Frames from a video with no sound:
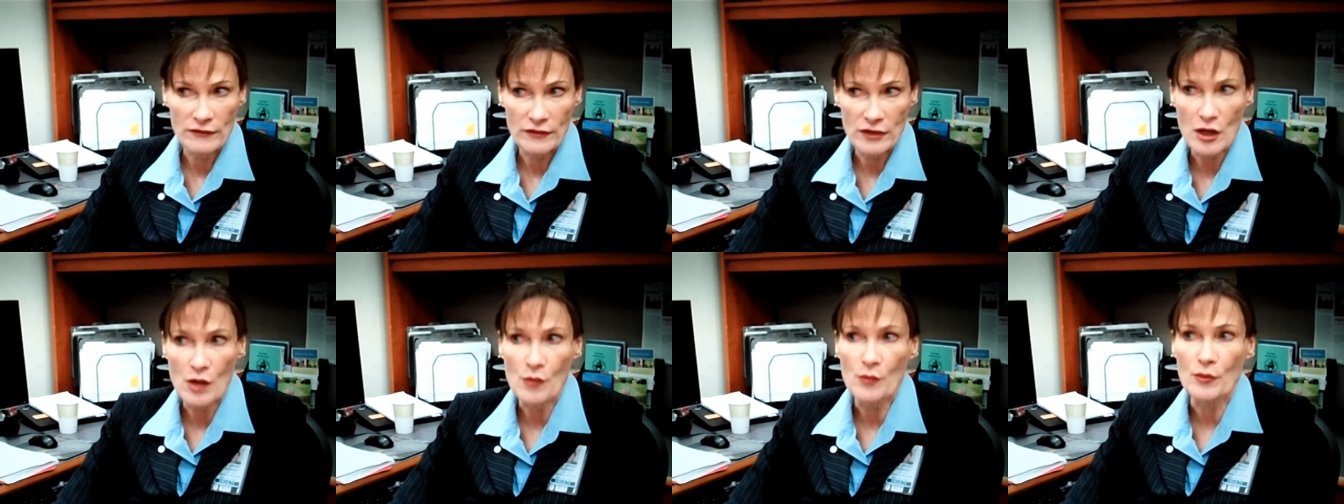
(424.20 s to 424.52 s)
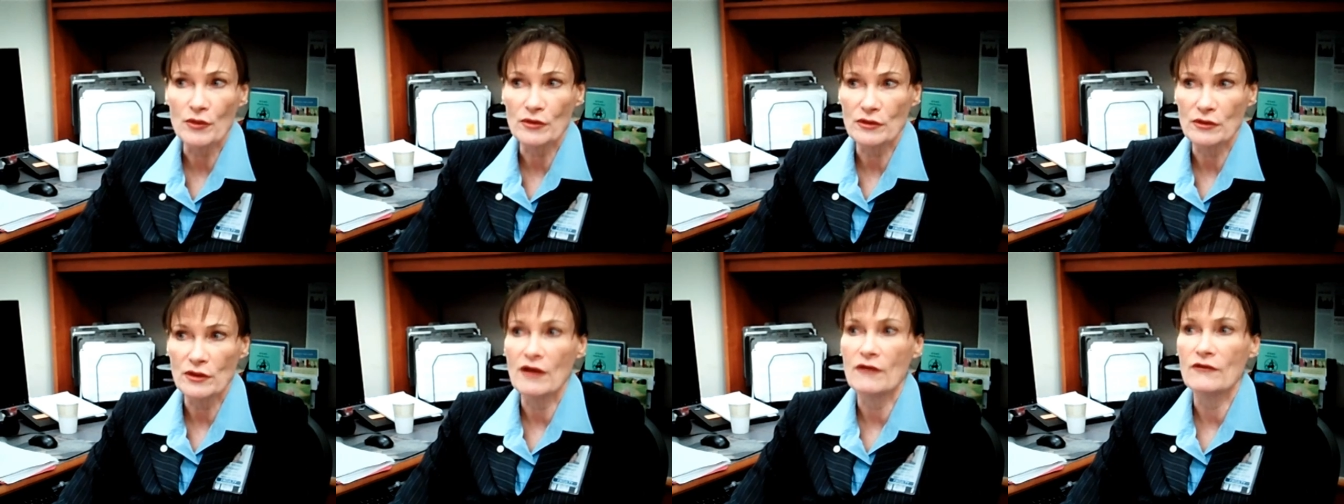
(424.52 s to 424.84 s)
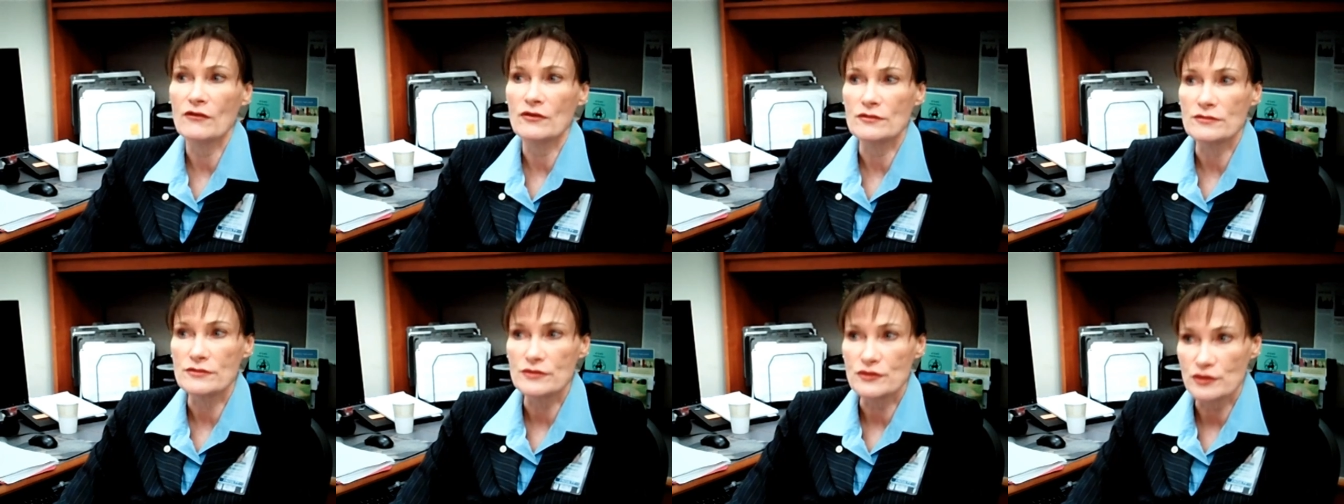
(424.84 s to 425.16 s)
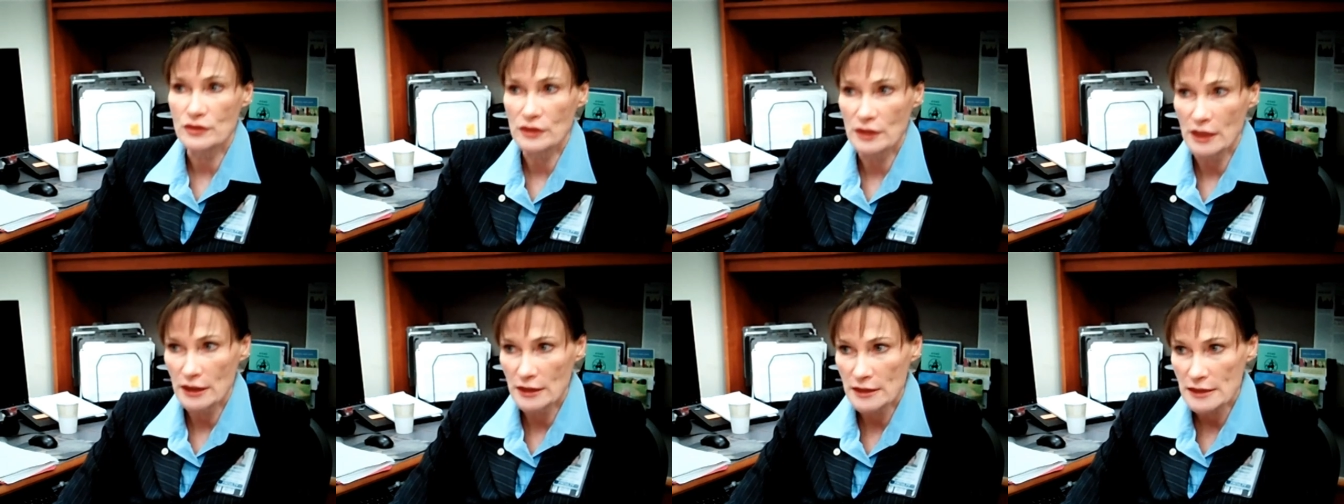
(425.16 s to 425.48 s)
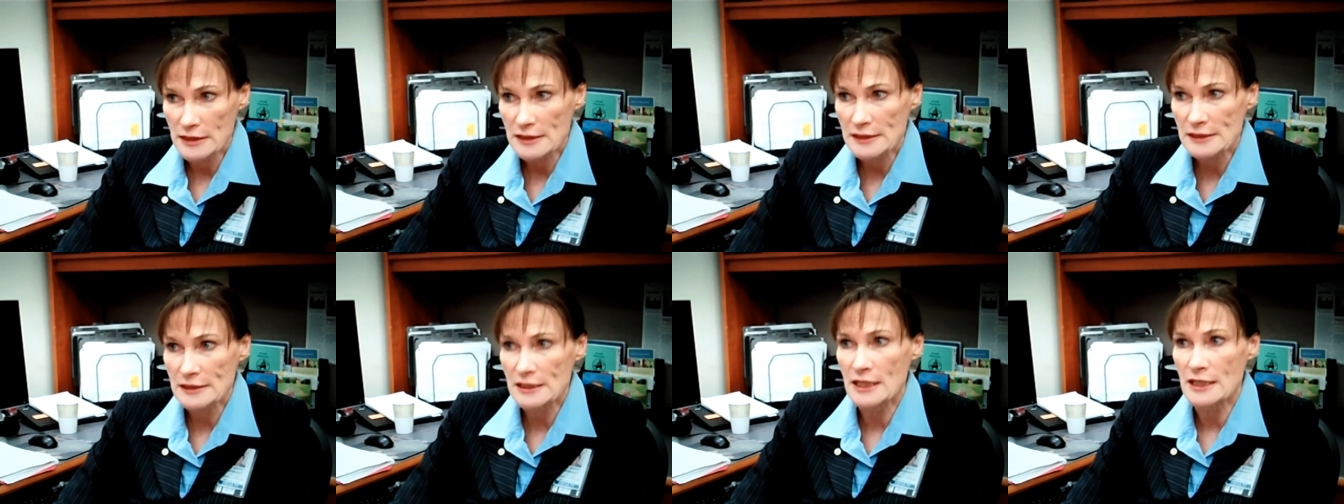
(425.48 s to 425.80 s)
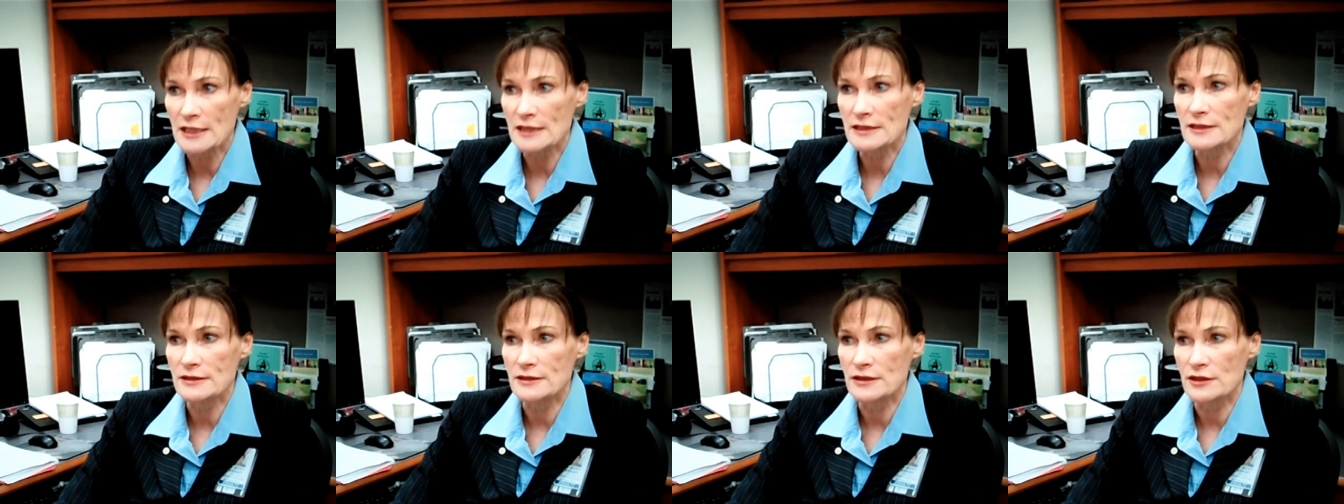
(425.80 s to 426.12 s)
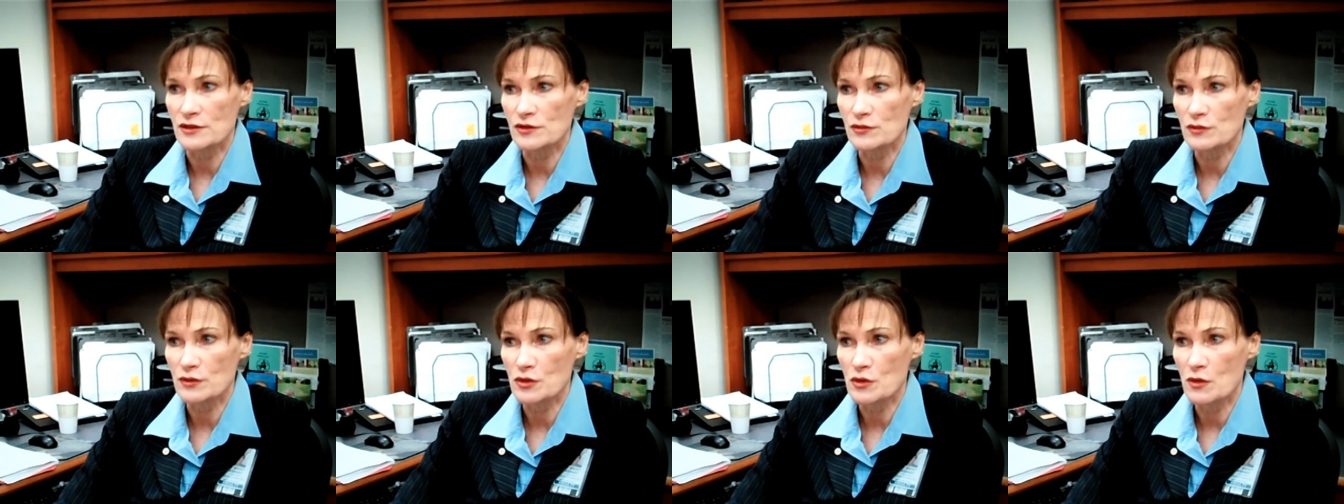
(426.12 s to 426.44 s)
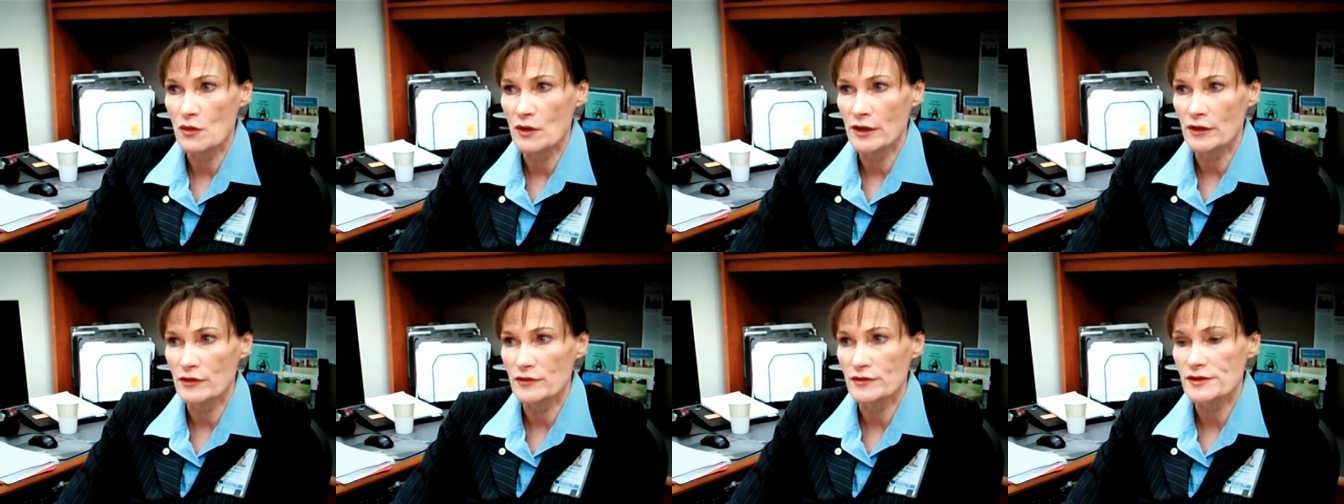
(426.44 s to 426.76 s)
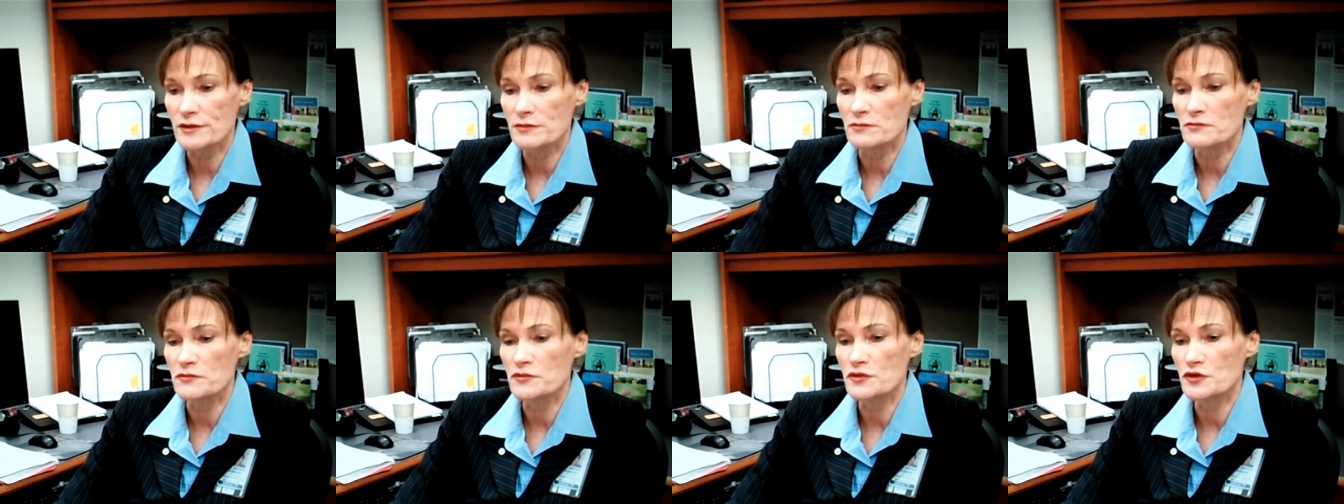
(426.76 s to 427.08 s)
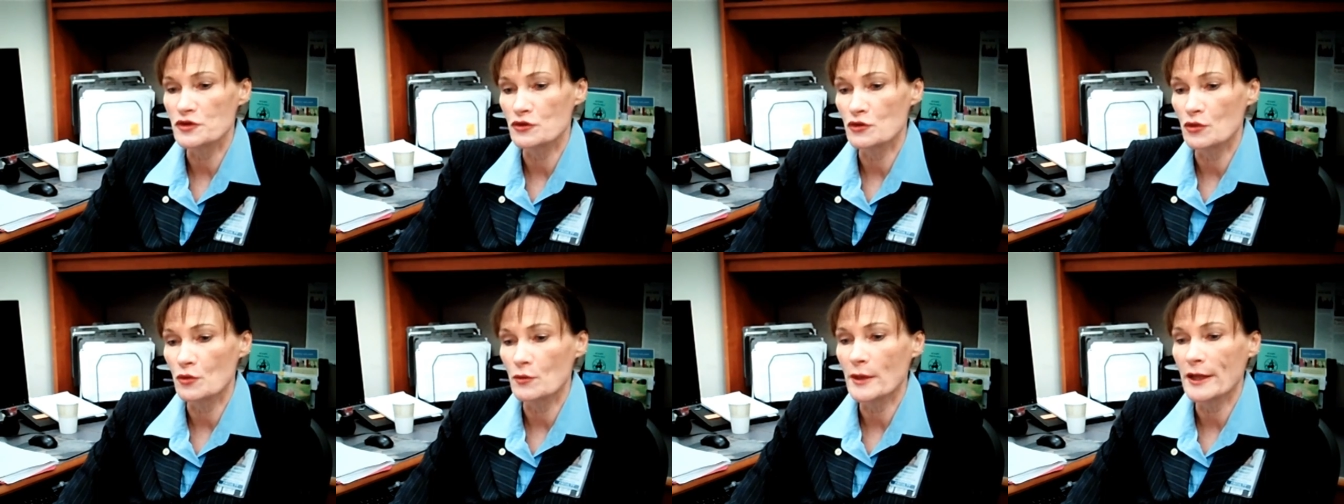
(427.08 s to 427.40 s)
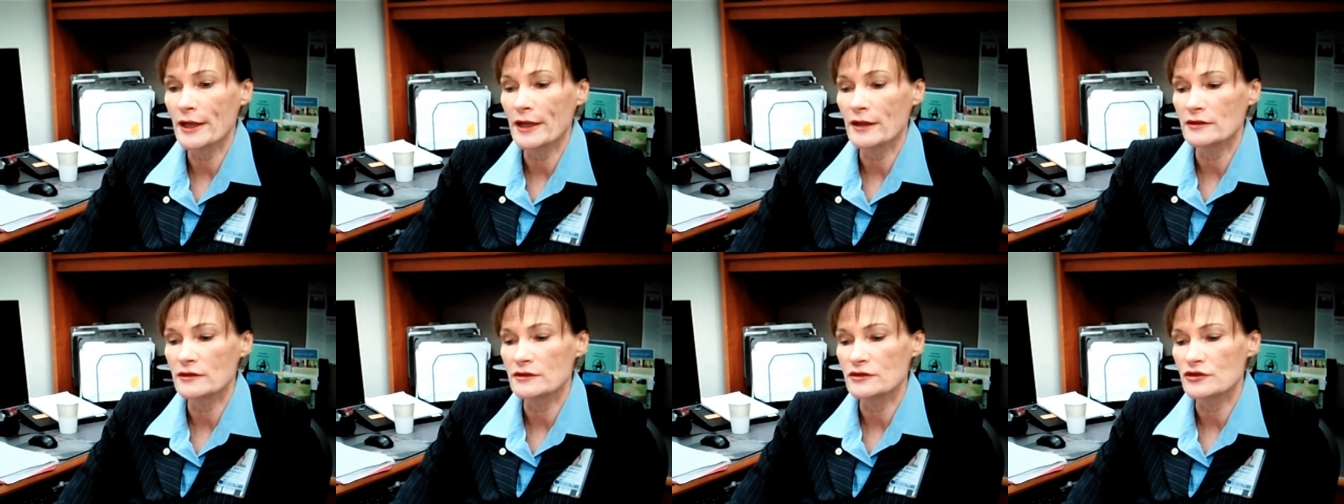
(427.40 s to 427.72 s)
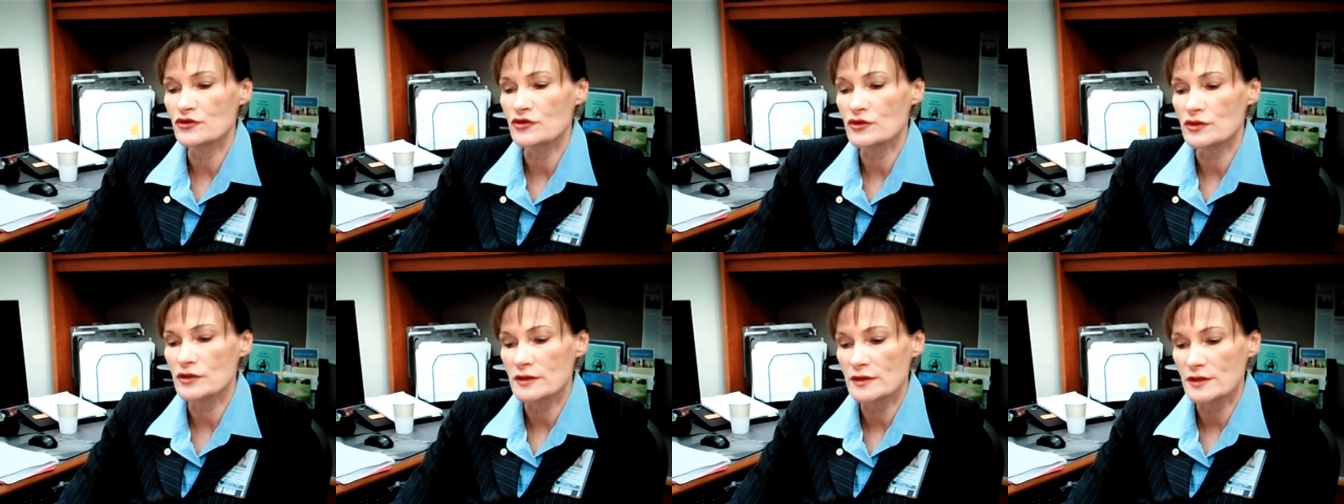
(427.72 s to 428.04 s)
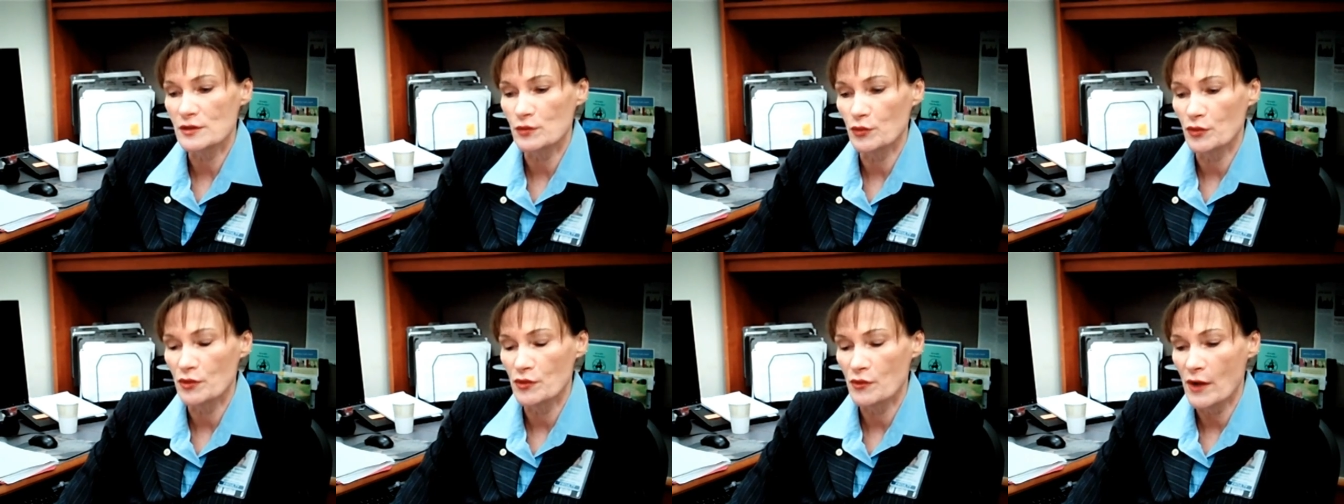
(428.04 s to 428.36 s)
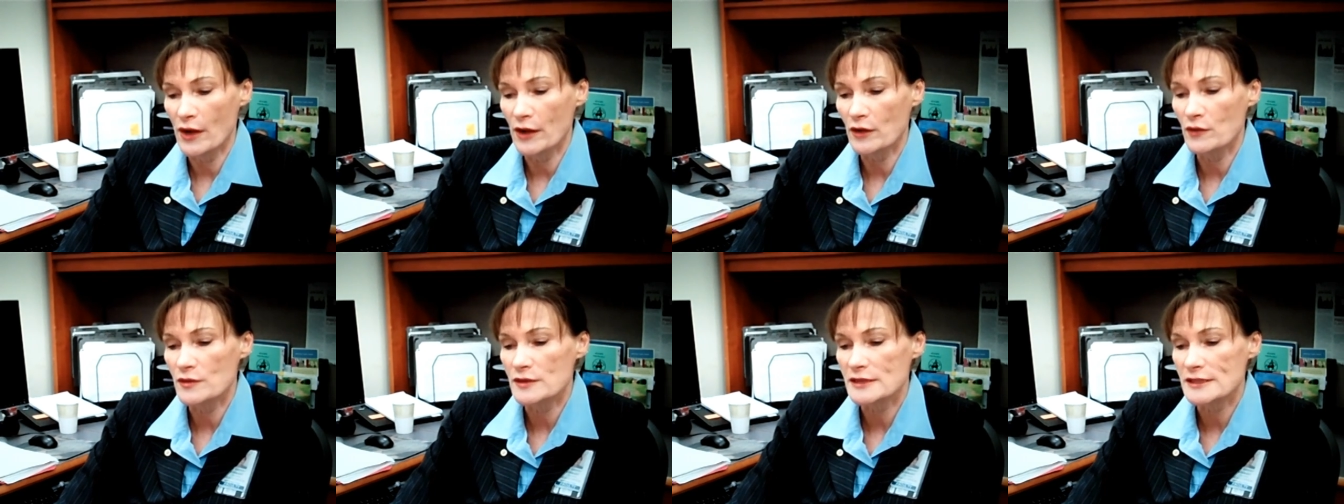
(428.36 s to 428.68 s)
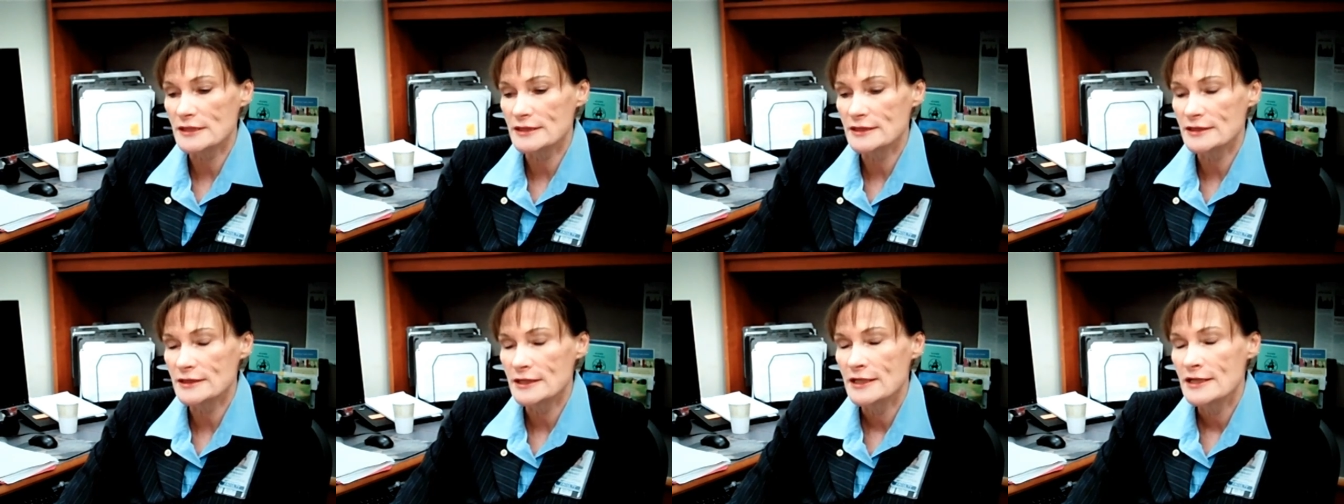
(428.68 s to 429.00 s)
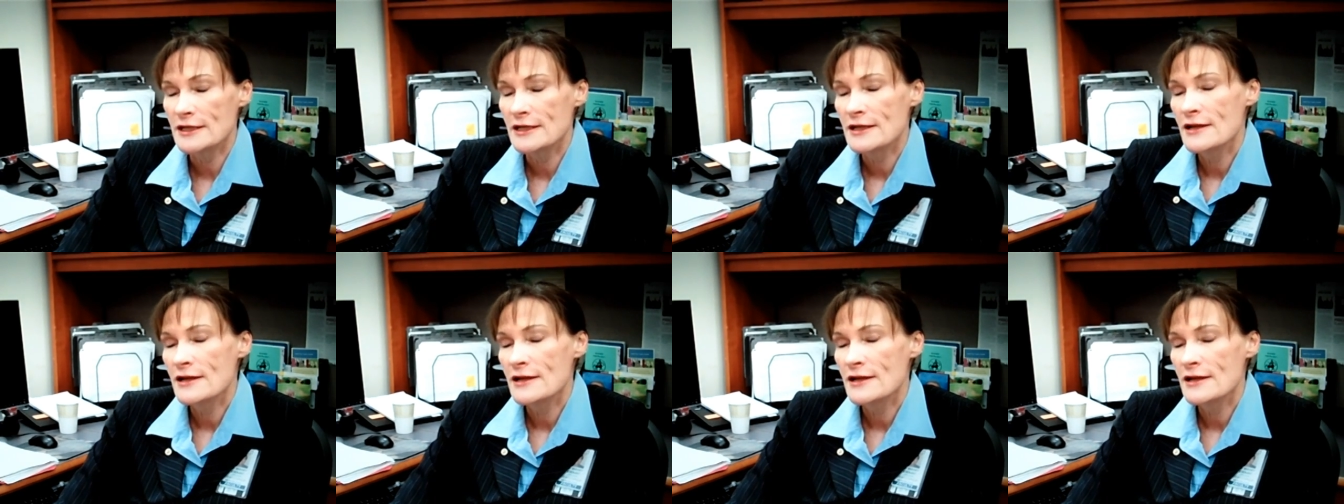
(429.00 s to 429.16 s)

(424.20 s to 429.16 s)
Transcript: of an upper level genetics class. It does require some general biology as a prerequisite.